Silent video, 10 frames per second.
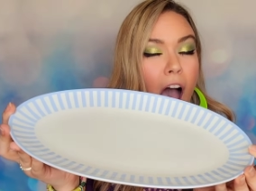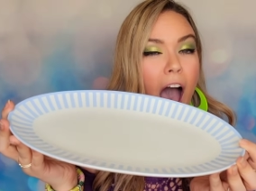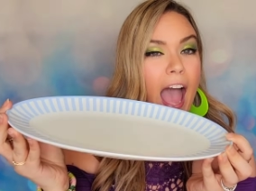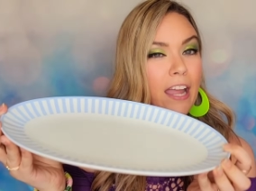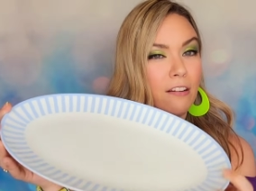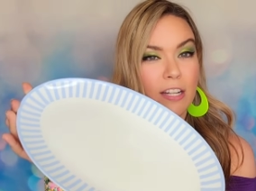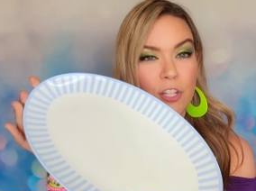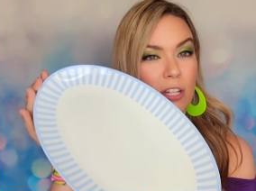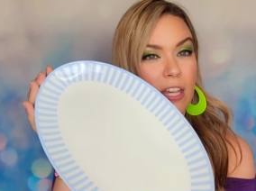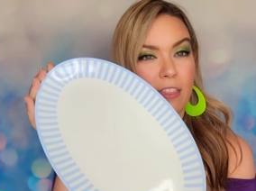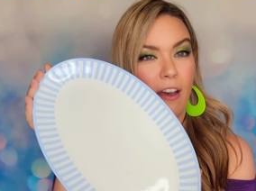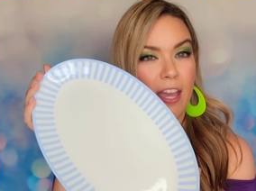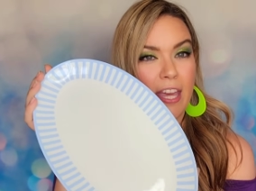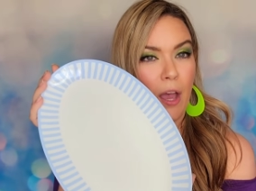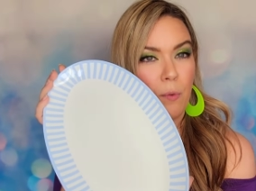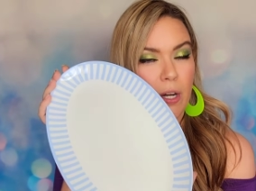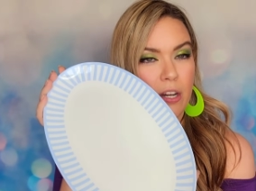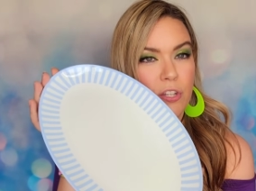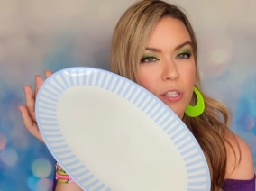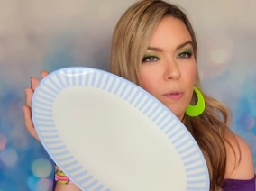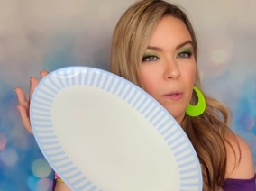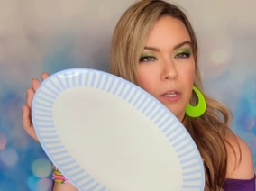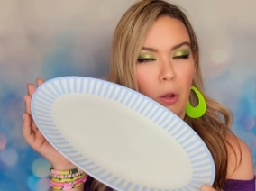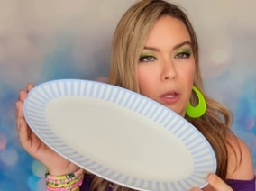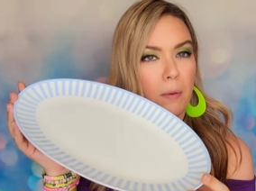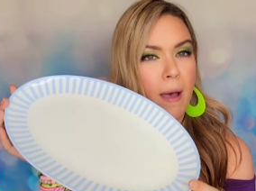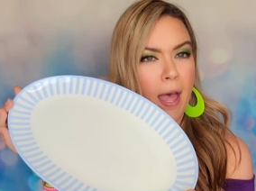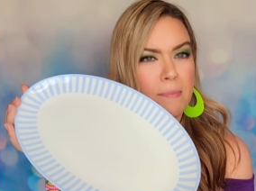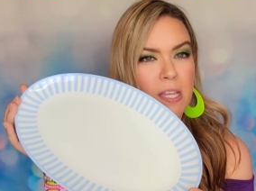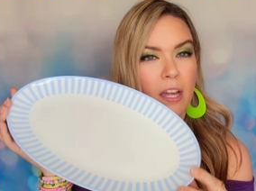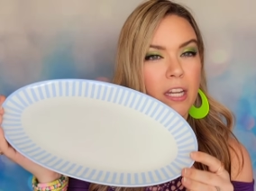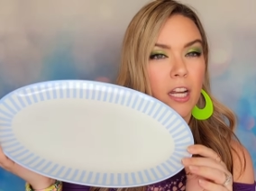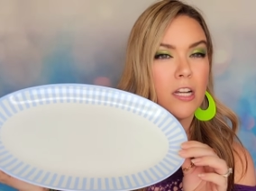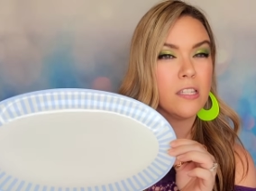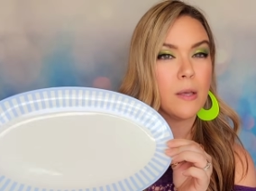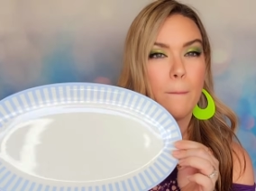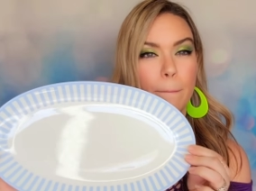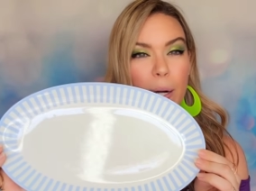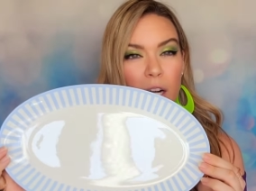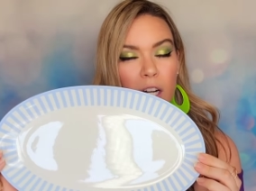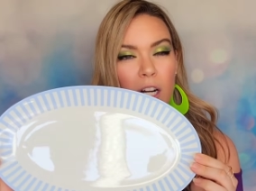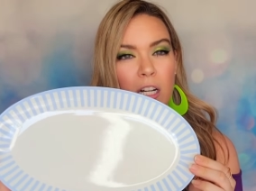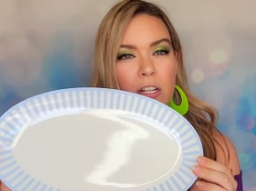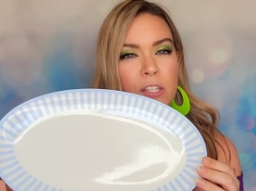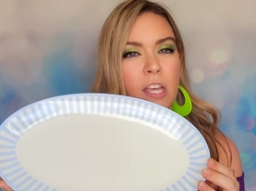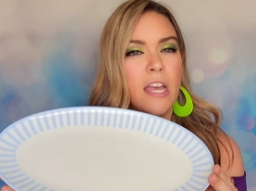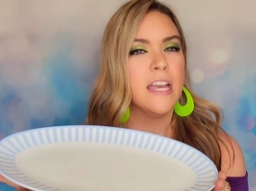I originally thought, yeah, we're gonna just throw, kebabs on here, some burgers,